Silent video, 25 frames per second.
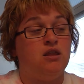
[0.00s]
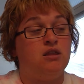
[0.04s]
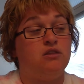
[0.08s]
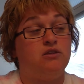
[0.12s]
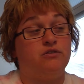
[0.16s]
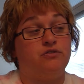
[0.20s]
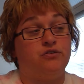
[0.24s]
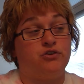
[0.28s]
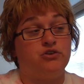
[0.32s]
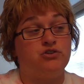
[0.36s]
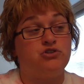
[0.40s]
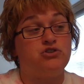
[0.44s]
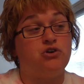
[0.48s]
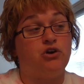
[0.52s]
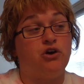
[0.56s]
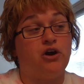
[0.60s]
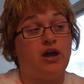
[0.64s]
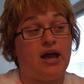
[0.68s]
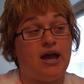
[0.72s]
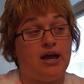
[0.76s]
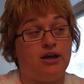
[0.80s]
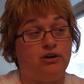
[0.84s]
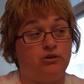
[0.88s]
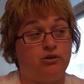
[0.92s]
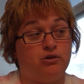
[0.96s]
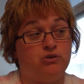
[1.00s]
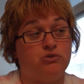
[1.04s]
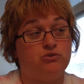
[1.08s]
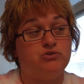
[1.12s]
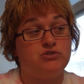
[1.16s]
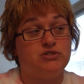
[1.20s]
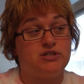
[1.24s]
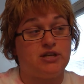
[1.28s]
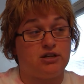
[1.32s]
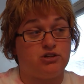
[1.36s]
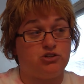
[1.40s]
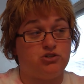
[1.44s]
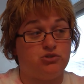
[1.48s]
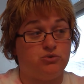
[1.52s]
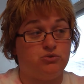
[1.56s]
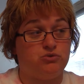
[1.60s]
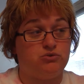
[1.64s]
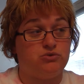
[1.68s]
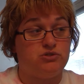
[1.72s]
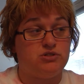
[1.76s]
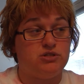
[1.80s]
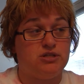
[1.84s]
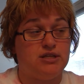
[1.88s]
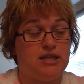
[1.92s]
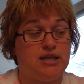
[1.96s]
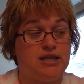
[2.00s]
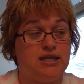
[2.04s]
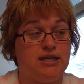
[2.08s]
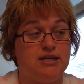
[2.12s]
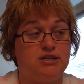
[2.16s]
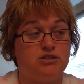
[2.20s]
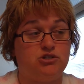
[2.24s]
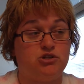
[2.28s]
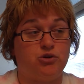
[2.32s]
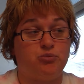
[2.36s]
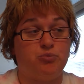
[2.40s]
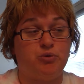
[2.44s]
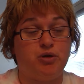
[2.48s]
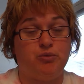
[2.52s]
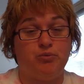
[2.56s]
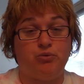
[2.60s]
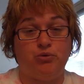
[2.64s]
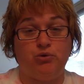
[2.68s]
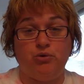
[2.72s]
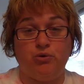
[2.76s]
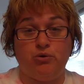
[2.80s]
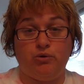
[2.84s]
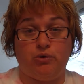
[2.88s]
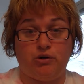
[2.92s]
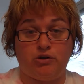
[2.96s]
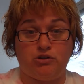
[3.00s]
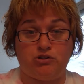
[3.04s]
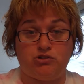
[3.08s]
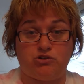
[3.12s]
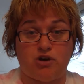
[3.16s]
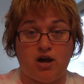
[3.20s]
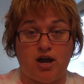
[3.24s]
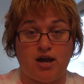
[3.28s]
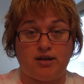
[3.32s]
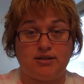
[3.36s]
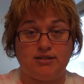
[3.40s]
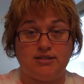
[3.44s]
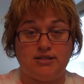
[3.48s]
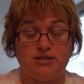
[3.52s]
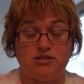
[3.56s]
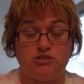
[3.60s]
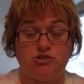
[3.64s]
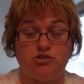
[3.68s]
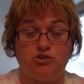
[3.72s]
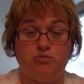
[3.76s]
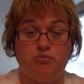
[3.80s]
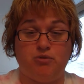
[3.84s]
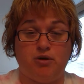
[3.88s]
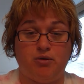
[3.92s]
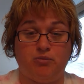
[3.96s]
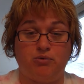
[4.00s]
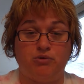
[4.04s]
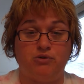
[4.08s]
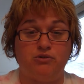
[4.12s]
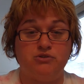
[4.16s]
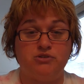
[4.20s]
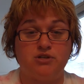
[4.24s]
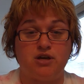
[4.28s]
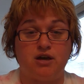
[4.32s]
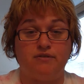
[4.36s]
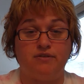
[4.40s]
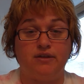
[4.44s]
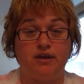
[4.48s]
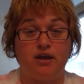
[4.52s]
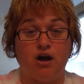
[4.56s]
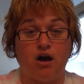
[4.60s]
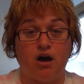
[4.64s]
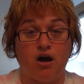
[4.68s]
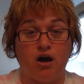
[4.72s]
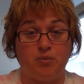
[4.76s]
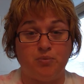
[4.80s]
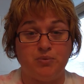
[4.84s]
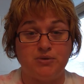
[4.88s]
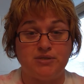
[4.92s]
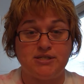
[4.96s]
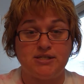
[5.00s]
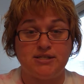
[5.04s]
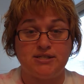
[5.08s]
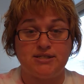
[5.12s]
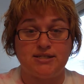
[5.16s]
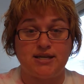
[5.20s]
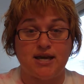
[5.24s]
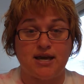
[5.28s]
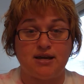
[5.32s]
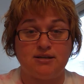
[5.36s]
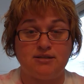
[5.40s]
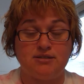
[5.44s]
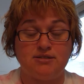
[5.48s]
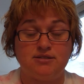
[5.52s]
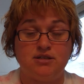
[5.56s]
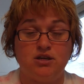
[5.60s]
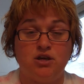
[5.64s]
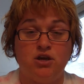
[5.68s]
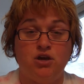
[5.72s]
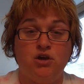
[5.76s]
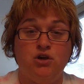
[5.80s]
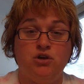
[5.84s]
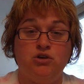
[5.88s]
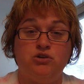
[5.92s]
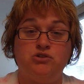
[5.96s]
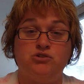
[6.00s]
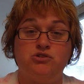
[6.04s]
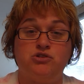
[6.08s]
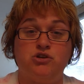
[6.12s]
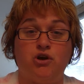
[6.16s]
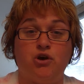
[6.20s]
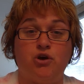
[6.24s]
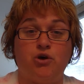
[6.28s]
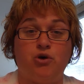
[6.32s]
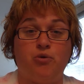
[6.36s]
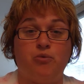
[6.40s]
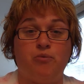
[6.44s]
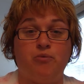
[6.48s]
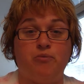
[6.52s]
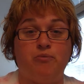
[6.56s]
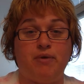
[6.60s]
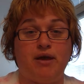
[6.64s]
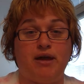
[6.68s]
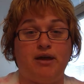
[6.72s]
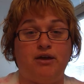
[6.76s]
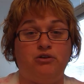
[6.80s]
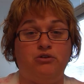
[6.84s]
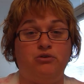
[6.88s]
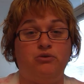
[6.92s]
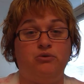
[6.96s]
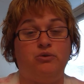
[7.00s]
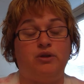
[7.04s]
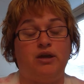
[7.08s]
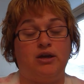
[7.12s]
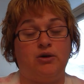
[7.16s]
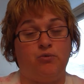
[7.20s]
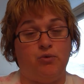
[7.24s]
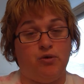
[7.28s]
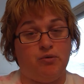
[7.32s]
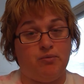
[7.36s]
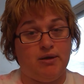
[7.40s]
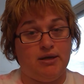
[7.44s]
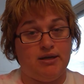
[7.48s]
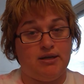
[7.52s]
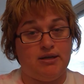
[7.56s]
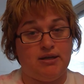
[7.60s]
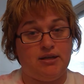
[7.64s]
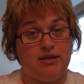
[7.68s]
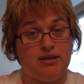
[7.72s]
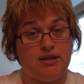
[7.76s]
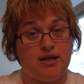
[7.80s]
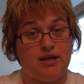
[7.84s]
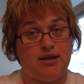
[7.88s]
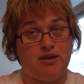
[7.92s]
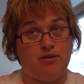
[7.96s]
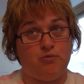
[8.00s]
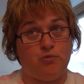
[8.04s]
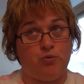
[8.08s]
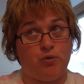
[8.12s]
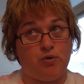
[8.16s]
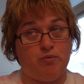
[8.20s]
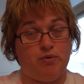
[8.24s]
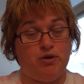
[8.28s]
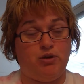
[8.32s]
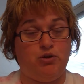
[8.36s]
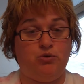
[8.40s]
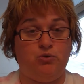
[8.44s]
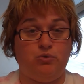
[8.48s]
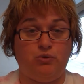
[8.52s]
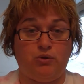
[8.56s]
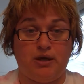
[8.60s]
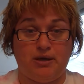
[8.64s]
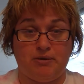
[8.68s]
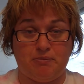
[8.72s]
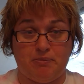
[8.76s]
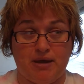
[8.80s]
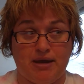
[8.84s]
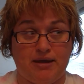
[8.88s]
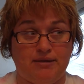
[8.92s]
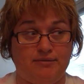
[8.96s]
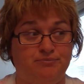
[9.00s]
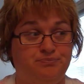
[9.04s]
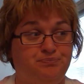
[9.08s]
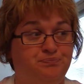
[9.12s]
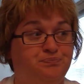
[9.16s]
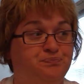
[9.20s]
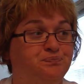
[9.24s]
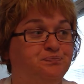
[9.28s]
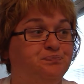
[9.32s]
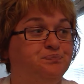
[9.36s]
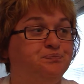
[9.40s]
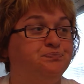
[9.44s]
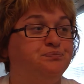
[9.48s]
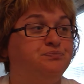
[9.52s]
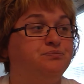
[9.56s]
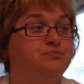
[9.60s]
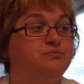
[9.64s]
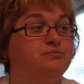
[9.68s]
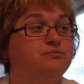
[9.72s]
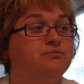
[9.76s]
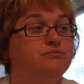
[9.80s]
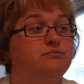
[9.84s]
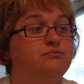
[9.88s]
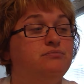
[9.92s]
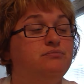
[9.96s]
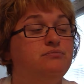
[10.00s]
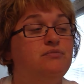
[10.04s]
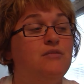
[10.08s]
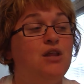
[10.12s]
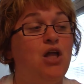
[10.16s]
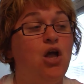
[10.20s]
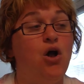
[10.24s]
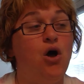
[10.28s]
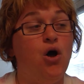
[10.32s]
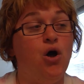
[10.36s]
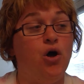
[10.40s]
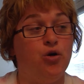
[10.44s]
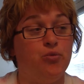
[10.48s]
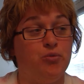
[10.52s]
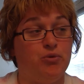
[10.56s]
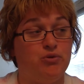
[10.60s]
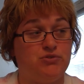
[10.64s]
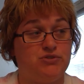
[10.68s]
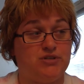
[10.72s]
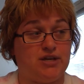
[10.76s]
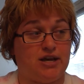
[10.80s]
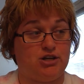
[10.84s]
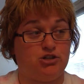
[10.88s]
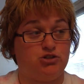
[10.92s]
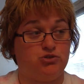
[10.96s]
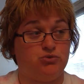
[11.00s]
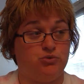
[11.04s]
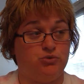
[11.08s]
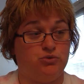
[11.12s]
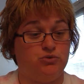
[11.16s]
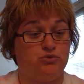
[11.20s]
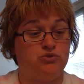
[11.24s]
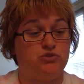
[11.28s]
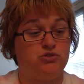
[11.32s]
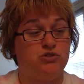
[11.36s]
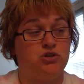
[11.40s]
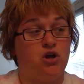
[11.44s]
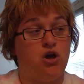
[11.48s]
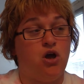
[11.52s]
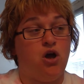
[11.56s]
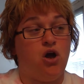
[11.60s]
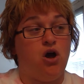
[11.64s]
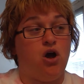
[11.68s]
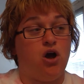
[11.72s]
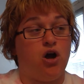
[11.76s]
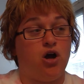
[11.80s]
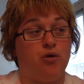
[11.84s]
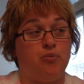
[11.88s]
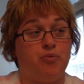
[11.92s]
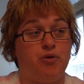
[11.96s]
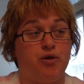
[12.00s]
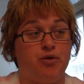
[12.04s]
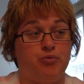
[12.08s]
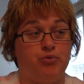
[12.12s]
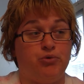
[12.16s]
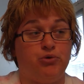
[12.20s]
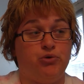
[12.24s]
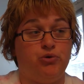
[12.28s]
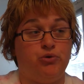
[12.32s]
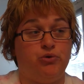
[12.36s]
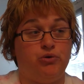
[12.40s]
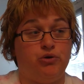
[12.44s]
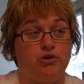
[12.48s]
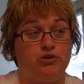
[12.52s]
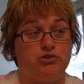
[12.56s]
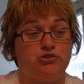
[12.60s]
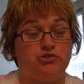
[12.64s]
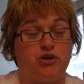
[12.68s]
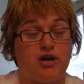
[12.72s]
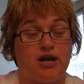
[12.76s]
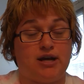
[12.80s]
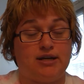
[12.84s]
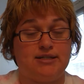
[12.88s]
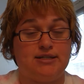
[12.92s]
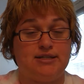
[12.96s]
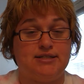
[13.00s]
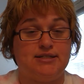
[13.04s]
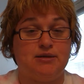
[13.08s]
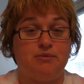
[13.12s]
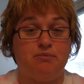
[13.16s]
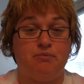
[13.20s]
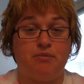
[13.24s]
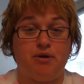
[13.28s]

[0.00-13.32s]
The first are heterosexuals. These are people who are attracted to members of the opposite sex. So men who like women and women who like men. Homosexuals are people who are attracted to